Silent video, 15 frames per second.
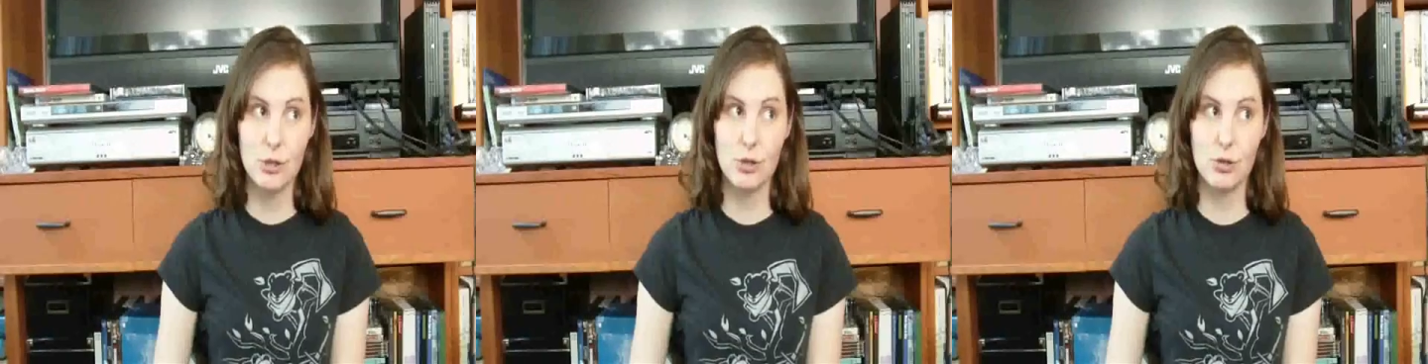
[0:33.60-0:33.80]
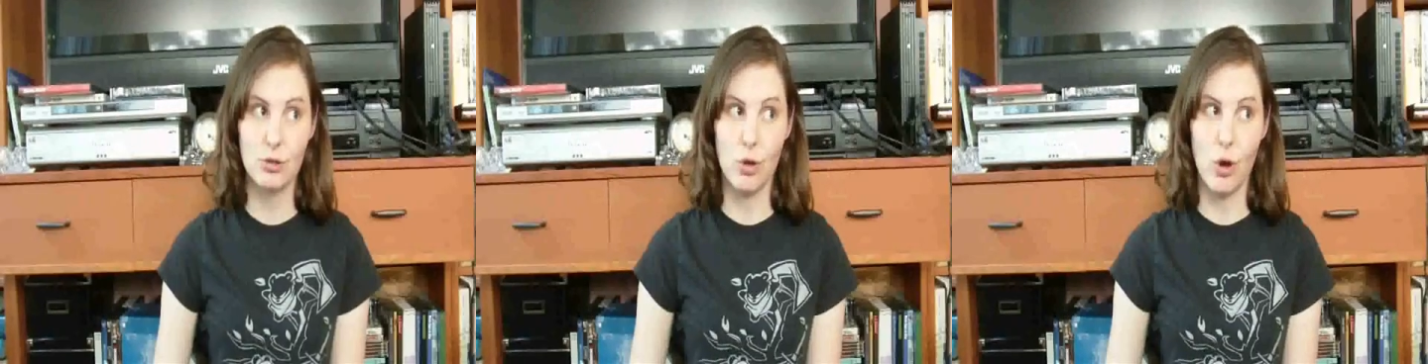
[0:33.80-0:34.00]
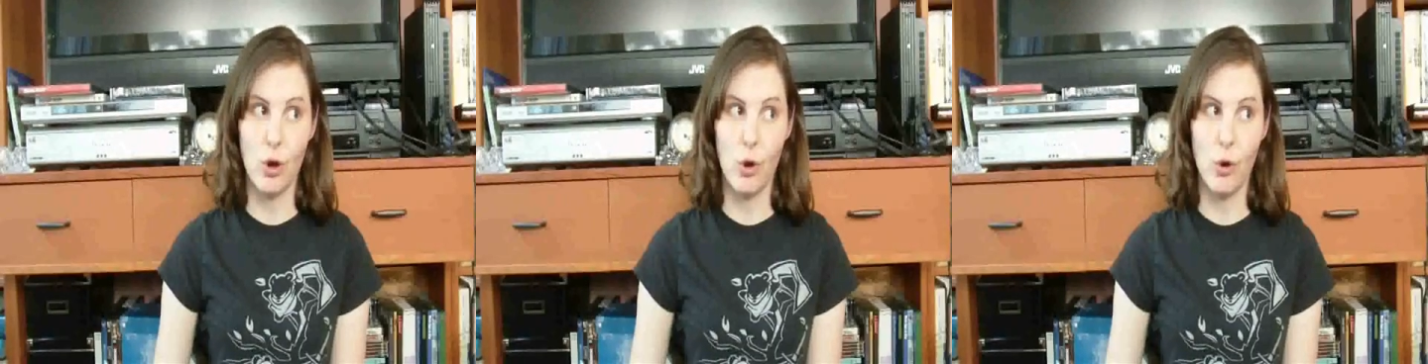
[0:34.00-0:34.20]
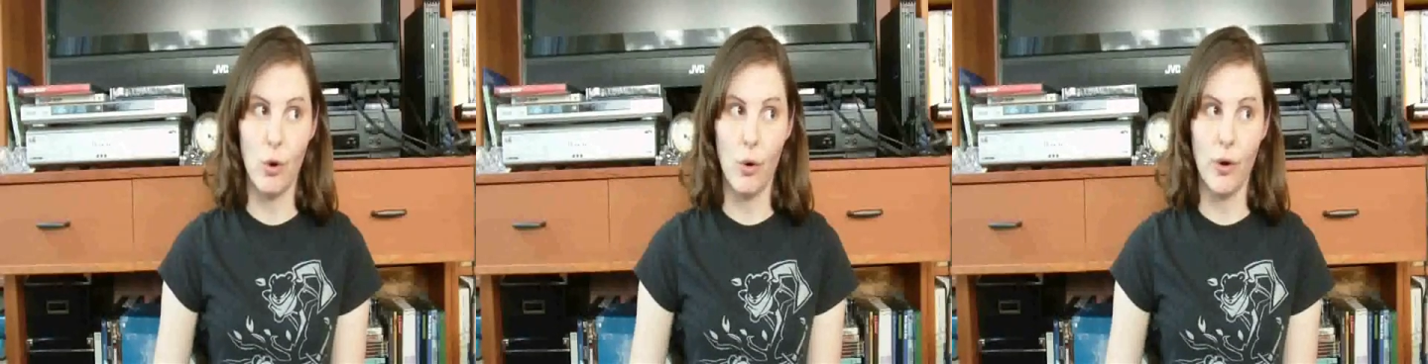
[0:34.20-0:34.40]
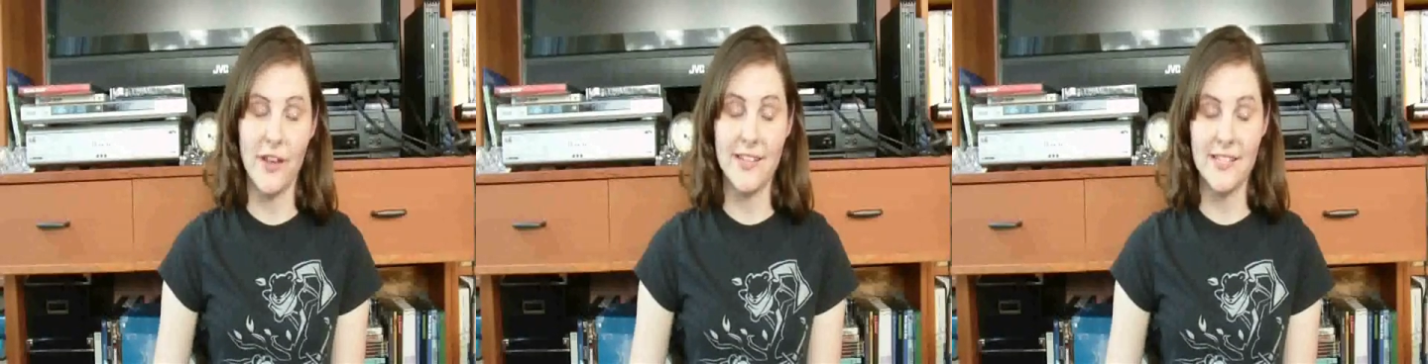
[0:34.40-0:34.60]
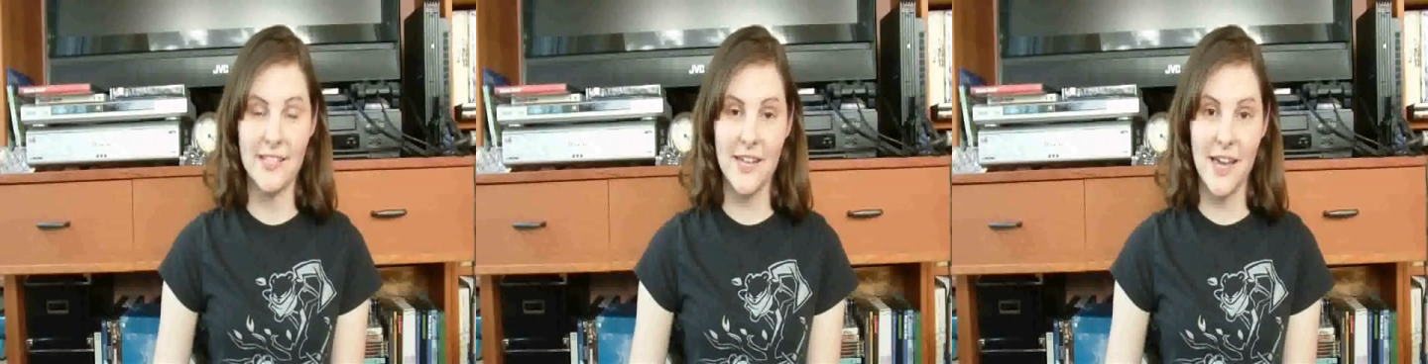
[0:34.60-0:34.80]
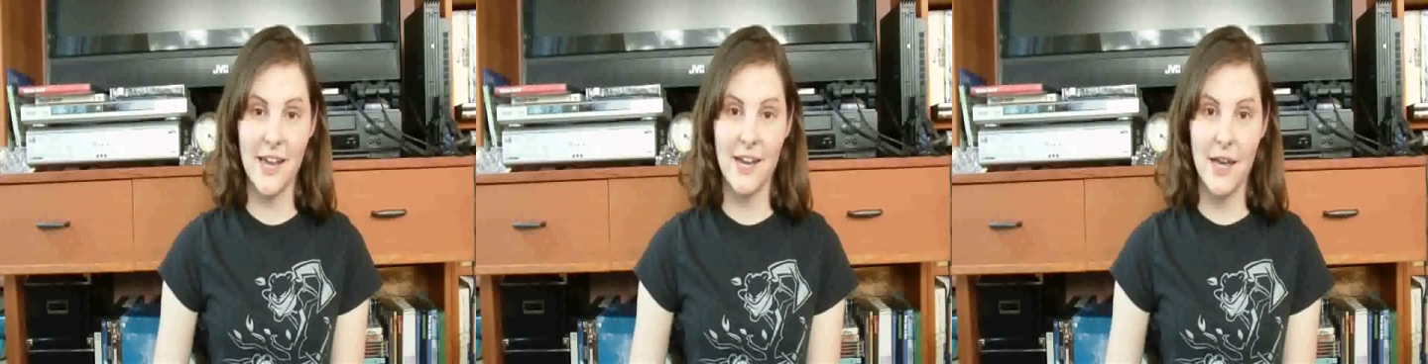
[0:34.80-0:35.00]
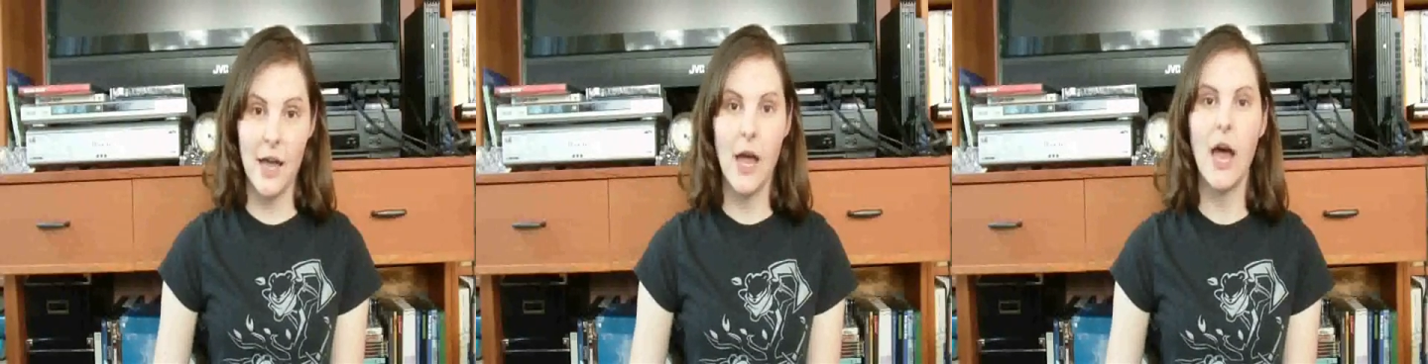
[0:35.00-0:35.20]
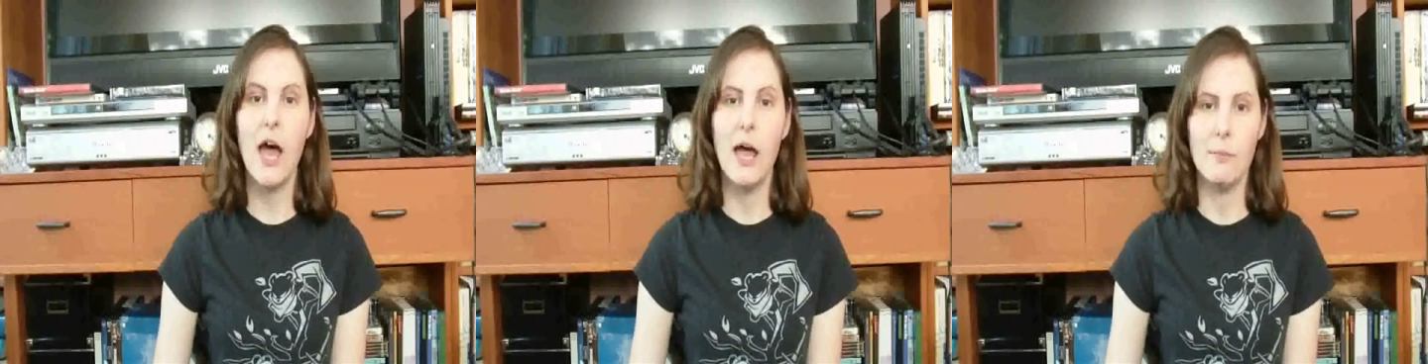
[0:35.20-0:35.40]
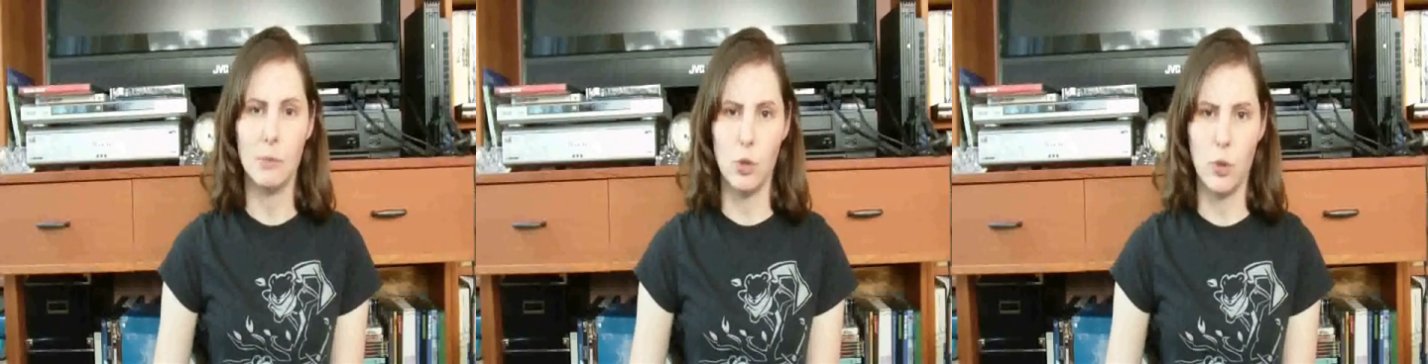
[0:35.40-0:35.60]
So, instead,
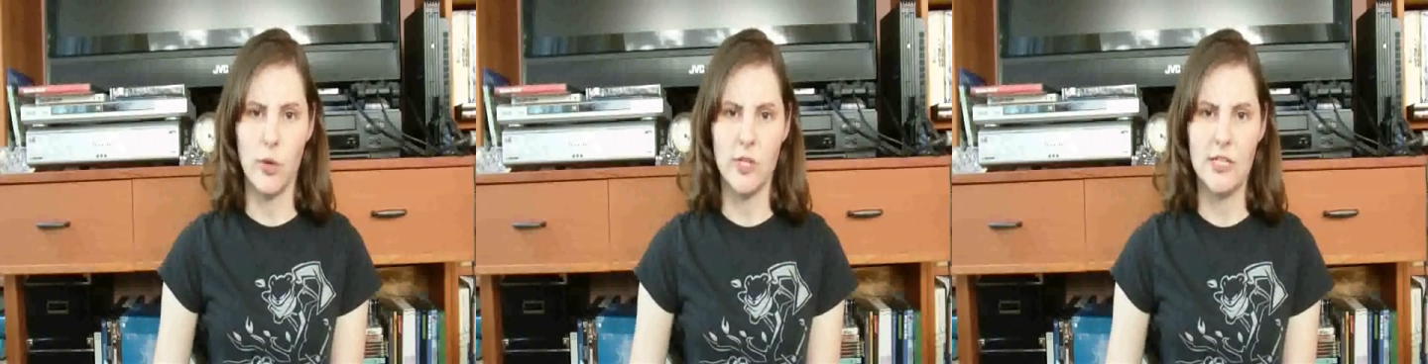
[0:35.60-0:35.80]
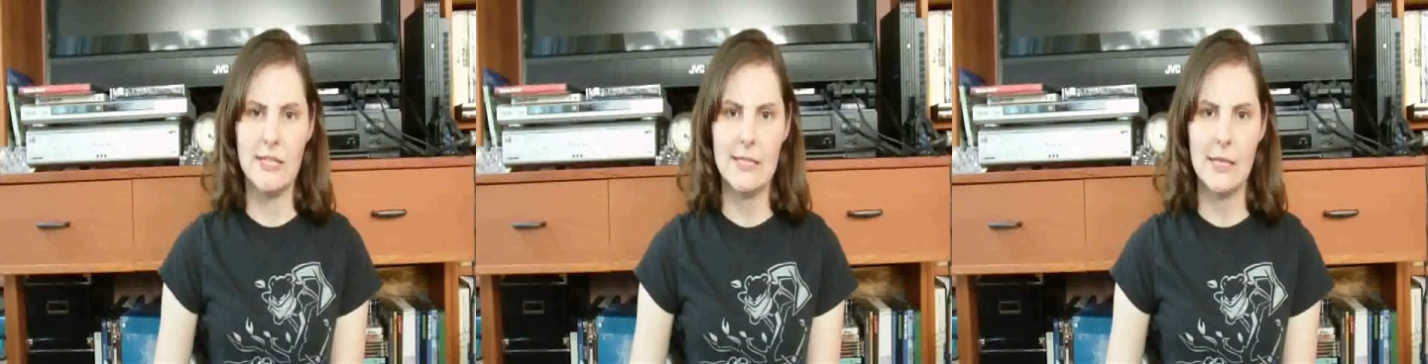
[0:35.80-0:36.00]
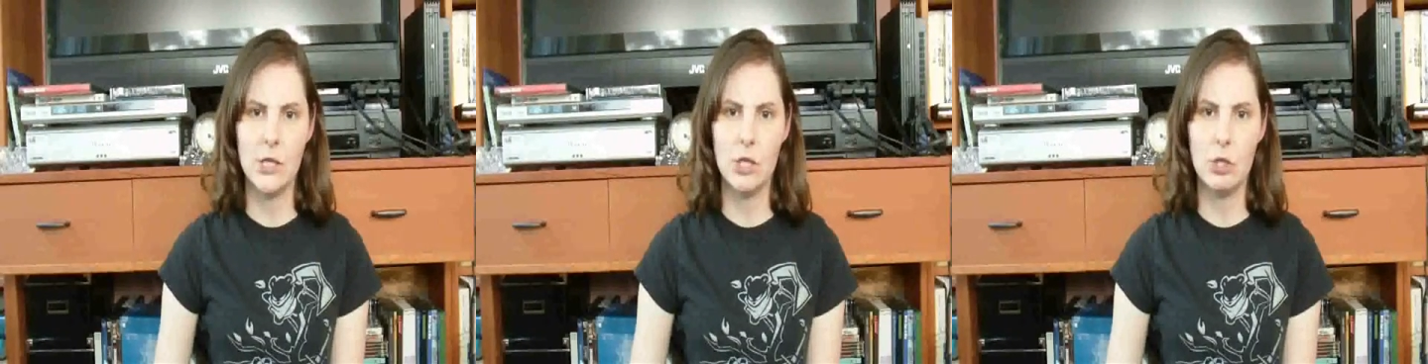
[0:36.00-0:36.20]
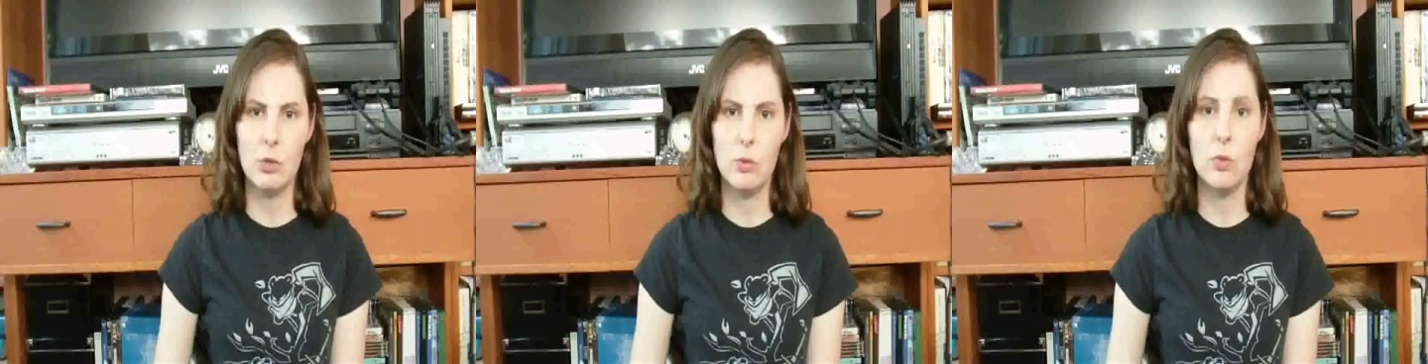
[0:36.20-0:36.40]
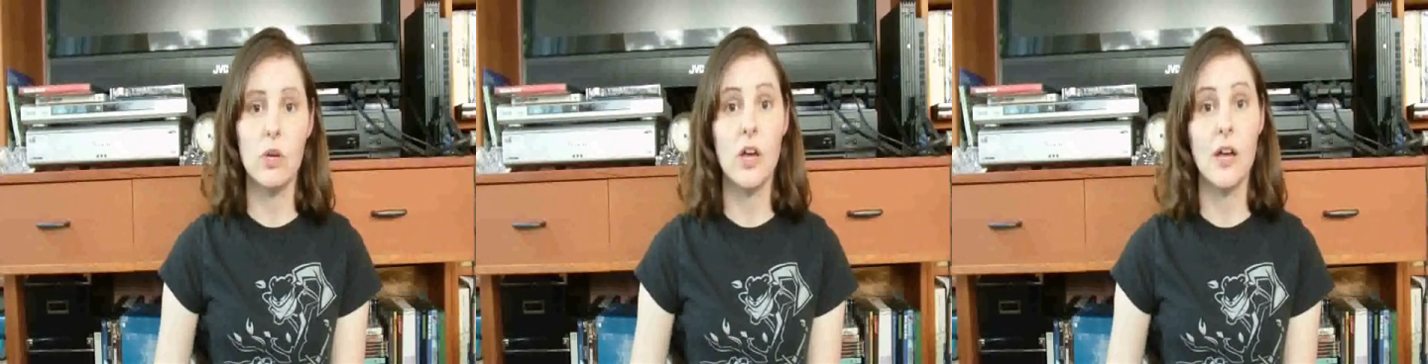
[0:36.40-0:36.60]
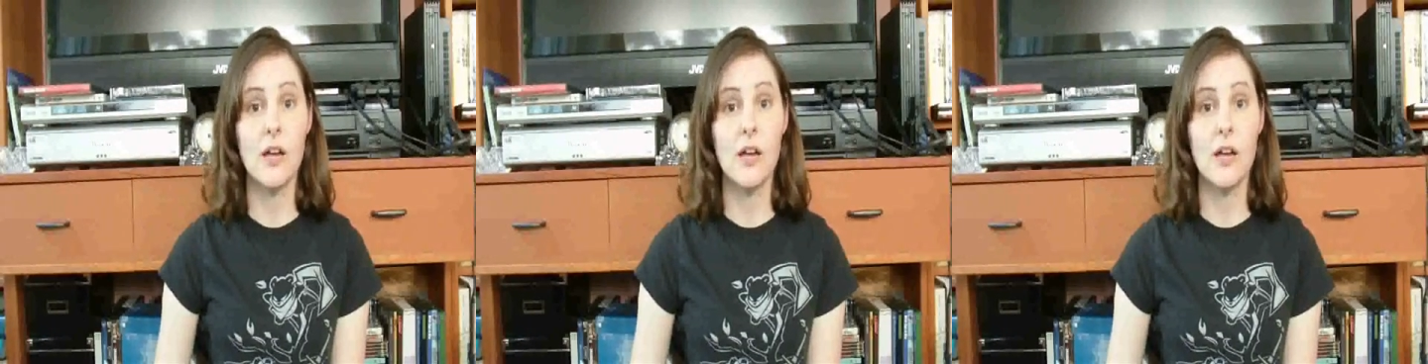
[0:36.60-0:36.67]
I'm going to sing you